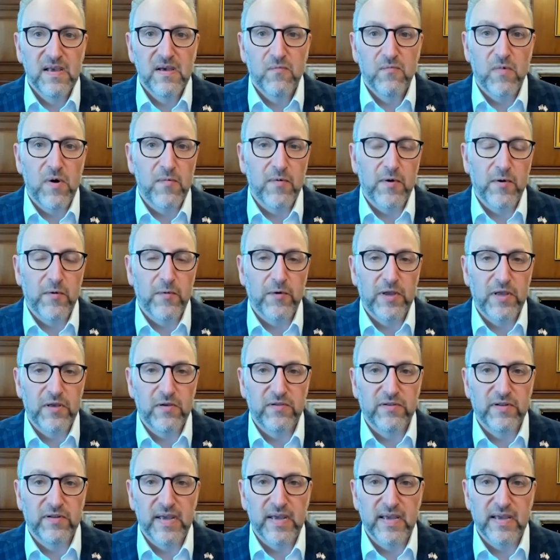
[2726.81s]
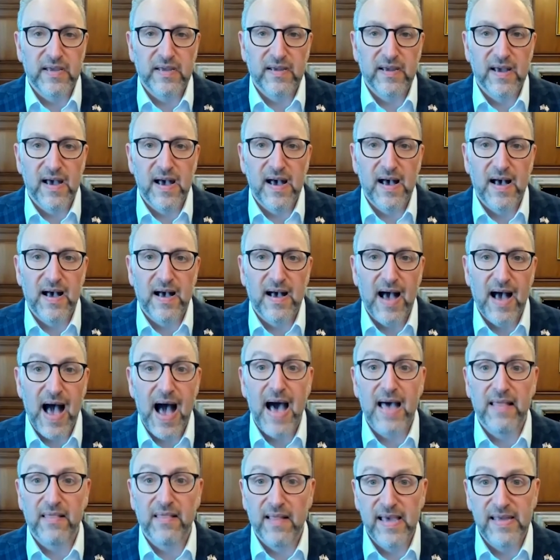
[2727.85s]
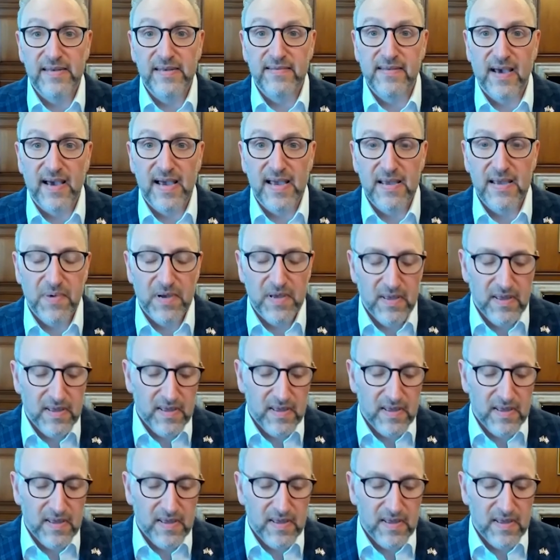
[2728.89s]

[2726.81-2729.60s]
when we were using hot lead type.